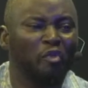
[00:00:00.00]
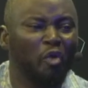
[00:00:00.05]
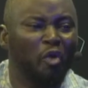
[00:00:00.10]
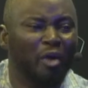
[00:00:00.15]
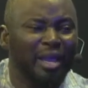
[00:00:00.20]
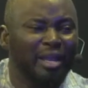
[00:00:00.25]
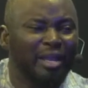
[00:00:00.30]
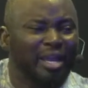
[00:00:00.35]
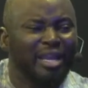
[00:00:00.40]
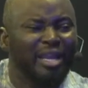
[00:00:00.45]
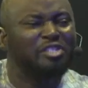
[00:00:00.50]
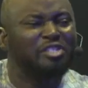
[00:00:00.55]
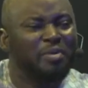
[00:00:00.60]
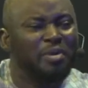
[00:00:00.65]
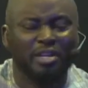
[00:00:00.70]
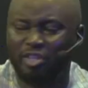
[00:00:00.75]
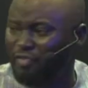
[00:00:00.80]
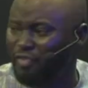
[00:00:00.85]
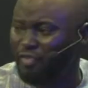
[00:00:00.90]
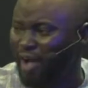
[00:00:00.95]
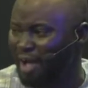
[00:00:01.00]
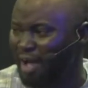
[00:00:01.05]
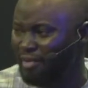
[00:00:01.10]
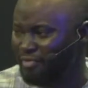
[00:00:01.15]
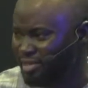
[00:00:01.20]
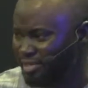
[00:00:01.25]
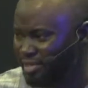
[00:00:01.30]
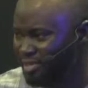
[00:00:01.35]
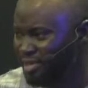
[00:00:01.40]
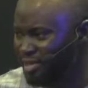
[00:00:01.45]
the spirit of
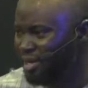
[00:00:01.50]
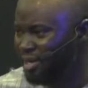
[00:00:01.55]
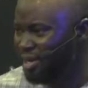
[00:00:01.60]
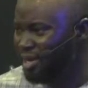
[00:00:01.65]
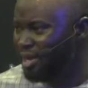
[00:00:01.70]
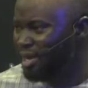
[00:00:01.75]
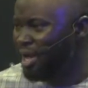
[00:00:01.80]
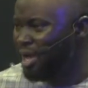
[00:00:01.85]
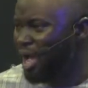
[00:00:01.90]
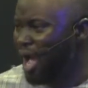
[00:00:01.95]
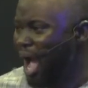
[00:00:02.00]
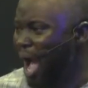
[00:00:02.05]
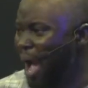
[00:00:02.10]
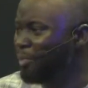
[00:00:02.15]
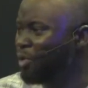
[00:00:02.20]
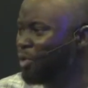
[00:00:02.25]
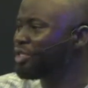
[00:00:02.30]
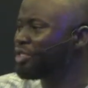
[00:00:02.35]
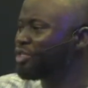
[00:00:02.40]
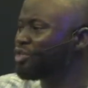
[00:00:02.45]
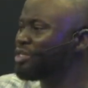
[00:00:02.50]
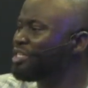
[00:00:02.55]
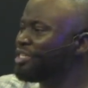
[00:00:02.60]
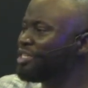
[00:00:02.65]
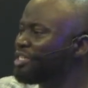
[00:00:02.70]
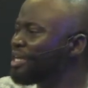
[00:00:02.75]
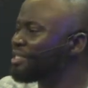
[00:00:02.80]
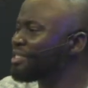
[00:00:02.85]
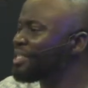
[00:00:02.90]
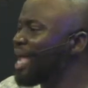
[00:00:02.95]
harvest. I'm going to
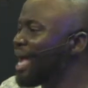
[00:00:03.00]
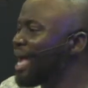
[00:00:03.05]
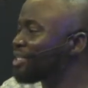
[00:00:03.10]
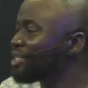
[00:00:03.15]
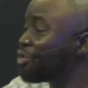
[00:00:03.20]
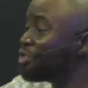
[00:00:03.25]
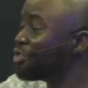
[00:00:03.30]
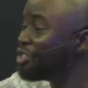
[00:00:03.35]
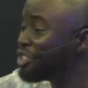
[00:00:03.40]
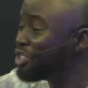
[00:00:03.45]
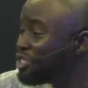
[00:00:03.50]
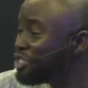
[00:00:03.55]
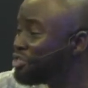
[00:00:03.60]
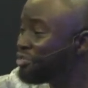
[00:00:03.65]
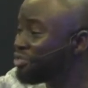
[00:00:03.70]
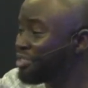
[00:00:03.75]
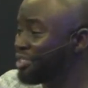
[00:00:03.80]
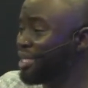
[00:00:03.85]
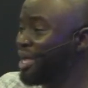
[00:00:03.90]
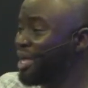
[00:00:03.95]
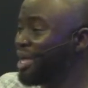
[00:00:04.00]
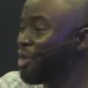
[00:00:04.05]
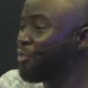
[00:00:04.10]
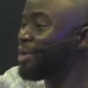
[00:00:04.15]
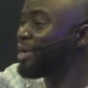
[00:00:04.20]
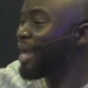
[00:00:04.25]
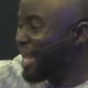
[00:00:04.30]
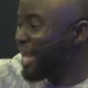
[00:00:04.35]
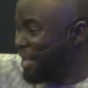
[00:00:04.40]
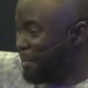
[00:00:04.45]
initiate that on Tuesday with
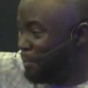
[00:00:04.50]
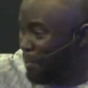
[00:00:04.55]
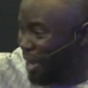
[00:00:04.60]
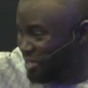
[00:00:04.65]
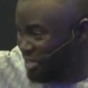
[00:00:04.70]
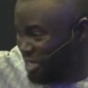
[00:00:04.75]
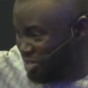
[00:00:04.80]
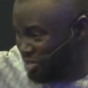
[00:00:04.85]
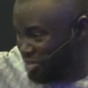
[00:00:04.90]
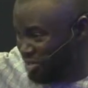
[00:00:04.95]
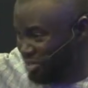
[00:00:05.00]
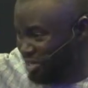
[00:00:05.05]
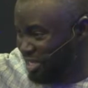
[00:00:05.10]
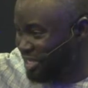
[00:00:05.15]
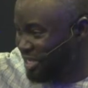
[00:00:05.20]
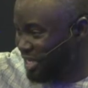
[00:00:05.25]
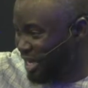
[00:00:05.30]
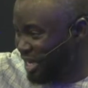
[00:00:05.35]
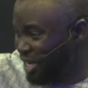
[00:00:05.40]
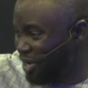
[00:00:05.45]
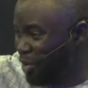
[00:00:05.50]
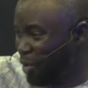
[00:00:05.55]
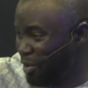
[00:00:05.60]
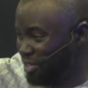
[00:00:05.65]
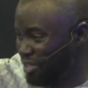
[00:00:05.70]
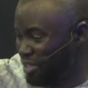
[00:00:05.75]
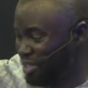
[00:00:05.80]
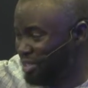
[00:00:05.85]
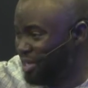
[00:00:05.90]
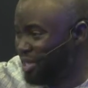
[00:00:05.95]
an impartation. It's an
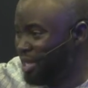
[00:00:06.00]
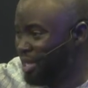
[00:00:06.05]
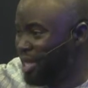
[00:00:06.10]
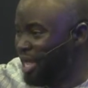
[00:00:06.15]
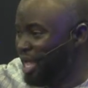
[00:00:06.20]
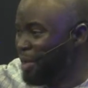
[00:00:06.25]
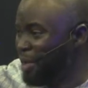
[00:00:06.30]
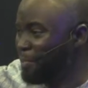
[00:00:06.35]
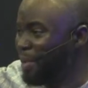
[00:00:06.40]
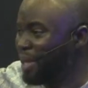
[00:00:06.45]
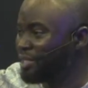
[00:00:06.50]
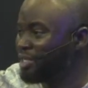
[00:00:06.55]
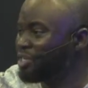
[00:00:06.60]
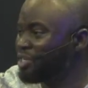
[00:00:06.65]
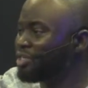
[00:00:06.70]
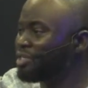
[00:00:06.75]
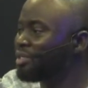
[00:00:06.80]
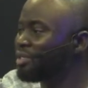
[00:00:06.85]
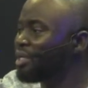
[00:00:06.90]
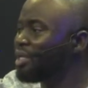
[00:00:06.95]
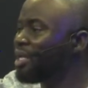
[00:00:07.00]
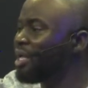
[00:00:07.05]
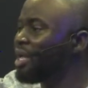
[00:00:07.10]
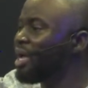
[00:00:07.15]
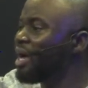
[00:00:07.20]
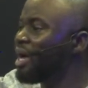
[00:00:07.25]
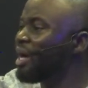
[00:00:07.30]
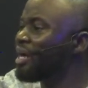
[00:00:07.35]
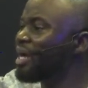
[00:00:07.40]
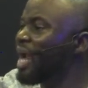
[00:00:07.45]
anointing
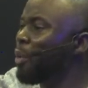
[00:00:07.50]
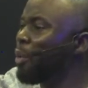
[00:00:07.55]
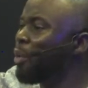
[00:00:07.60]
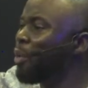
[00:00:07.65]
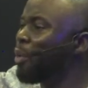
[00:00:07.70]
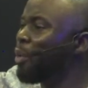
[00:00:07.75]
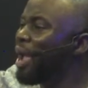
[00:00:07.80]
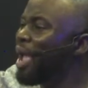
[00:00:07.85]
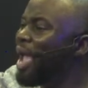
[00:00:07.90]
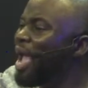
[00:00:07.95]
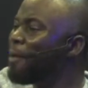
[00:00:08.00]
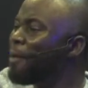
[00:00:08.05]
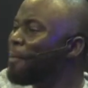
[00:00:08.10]
impartation that will help you